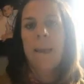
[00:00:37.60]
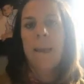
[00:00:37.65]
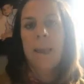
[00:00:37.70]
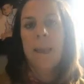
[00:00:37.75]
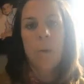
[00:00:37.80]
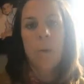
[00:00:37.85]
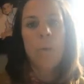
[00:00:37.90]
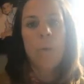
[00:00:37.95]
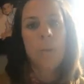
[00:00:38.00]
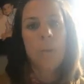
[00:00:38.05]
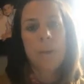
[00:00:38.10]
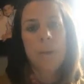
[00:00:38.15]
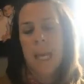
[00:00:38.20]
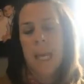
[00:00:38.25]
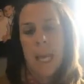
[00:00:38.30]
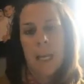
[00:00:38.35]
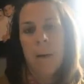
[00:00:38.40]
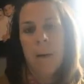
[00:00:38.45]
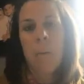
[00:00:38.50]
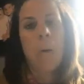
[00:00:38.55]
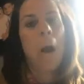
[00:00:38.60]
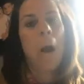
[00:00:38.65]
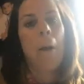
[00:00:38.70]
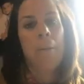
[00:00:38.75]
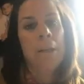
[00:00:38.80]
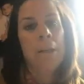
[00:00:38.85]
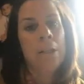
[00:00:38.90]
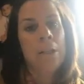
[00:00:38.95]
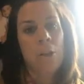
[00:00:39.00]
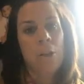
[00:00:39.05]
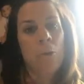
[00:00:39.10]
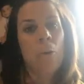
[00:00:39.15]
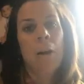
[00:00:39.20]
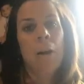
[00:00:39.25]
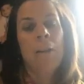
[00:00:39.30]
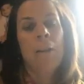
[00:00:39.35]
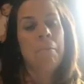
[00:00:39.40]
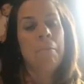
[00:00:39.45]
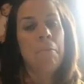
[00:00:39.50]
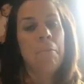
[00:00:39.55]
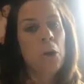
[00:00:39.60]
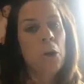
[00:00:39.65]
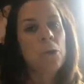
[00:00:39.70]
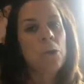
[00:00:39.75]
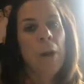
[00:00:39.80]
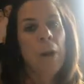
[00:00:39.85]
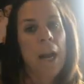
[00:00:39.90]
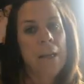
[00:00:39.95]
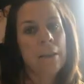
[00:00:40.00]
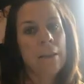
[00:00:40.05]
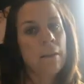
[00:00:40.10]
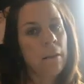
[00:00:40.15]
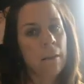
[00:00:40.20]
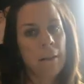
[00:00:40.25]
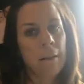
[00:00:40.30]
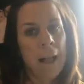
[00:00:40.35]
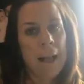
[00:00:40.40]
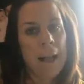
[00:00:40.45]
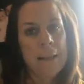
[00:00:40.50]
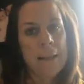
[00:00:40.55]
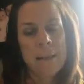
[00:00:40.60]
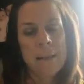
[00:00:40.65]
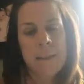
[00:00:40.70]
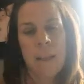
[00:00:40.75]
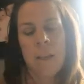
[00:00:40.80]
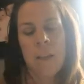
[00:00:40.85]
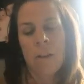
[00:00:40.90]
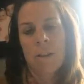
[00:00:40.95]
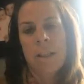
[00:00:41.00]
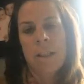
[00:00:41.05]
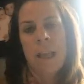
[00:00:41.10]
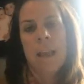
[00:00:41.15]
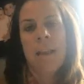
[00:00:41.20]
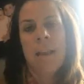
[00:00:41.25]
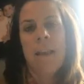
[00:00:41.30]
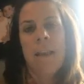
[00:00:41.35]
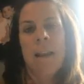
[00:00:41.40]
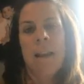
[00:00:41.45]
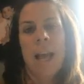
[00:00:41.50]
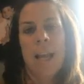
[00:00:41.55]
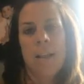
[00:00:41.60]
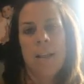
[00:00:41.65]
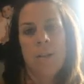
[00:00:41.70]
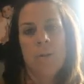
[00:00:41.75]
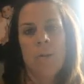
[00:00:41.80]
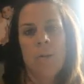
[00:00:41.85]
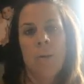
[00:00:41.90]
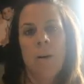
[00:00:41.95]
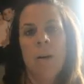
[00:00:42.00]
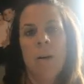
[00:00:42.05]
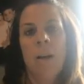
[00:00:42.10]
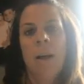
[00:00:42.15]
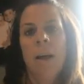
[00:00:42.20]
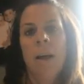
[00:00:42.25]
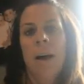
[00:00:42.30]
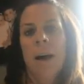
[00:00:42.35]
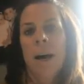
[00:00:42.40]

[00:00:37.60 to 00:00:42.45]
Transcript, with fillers: It will be, I can promise you, one of the most practical classes that you'll take in high school.